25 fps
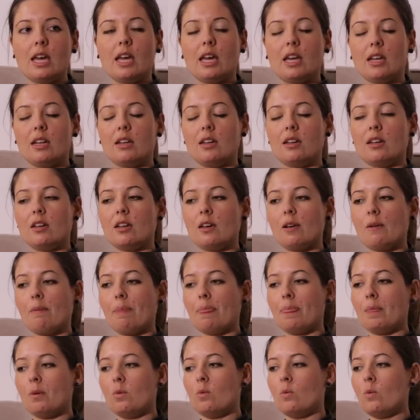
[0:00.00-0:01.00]
And
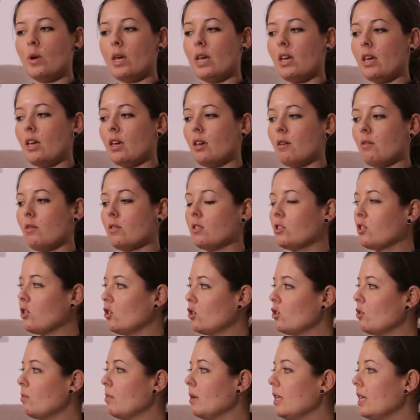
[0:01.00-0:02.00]
um, where
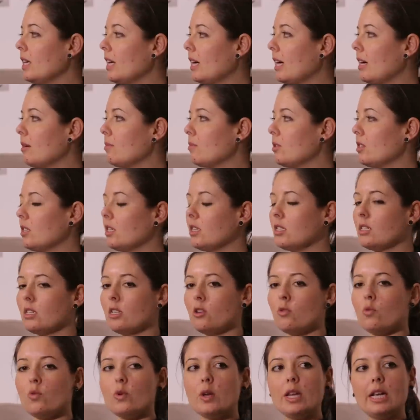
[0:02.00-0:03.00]
social media comes in is
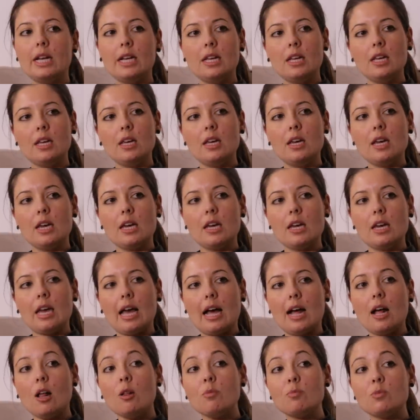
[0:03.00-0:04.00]
it really
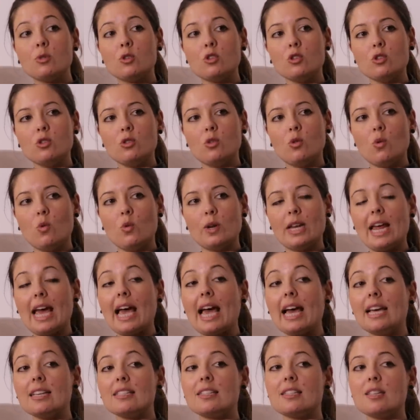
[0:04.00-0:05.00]
helps you or it
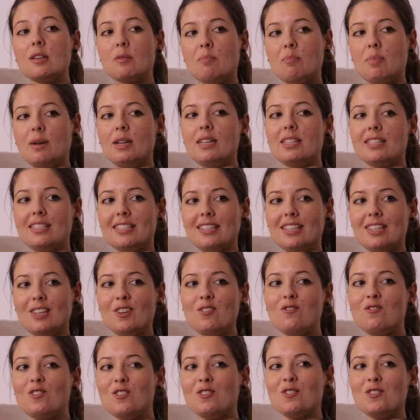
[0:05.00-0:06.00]
has the ability,
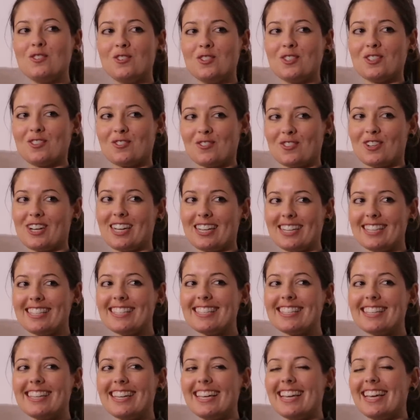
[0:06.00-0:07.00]
if you use it
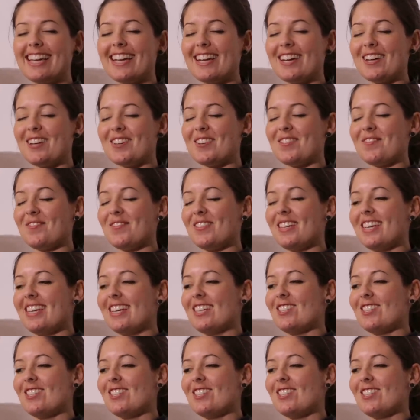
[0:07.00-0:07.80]
right, mm. um,